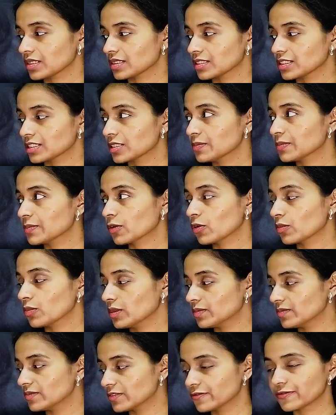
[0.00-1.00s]
Third
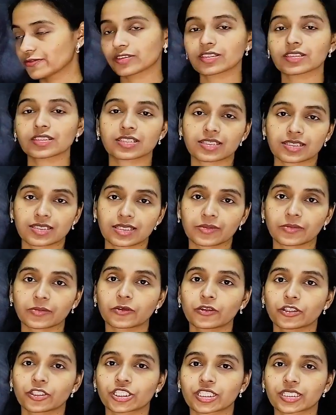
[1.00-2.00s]
problem, first sub
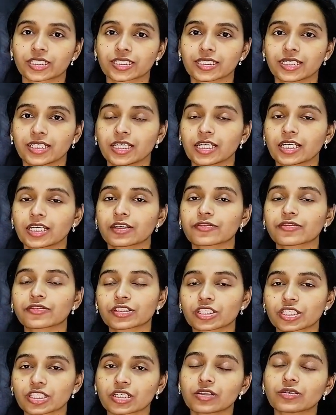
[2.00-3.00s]
question. If you
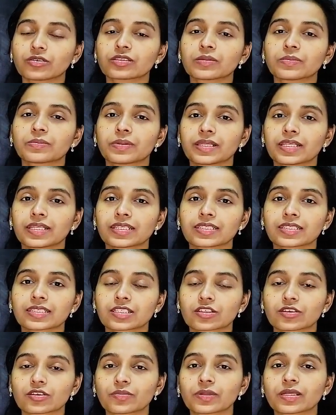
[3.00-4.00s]
check out the
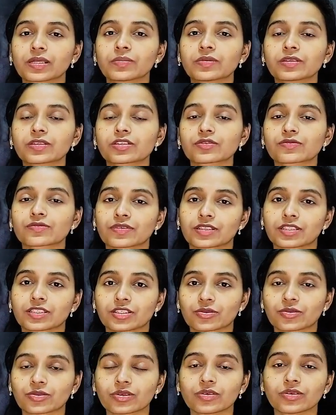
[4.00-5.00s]
playlist, you'll be able to
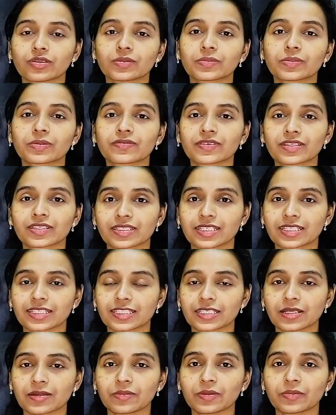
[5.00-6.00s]
find out all the previous
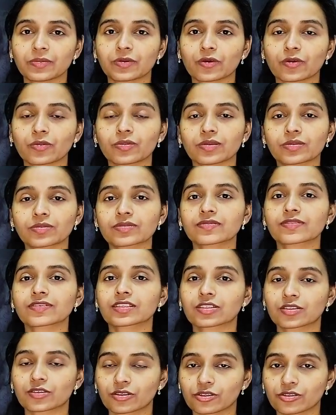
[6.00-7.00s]
example problems
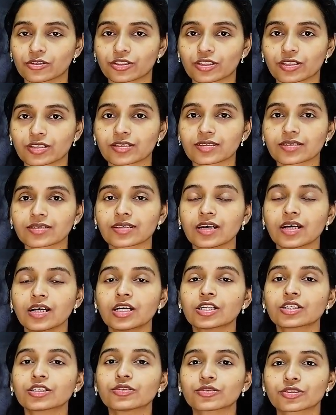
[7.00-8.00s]
with solutions.
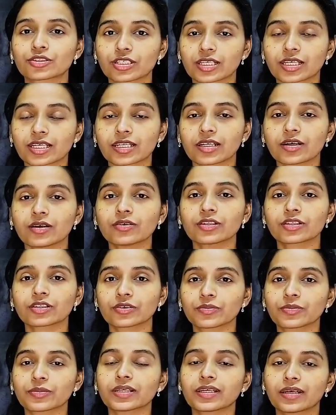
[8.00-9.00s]
Do check it out, it
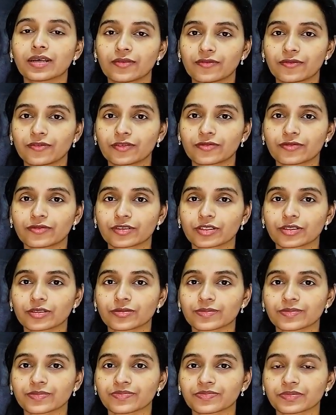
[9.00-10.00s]
will be helpful for
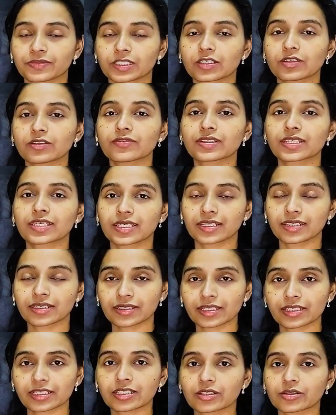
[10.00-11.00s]
you. Now we can
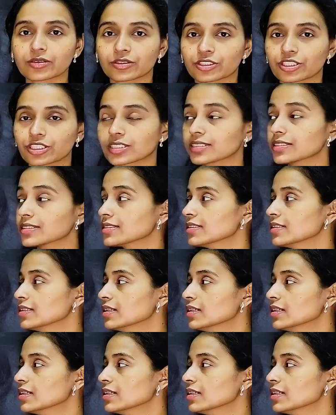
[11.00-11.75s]
read the question.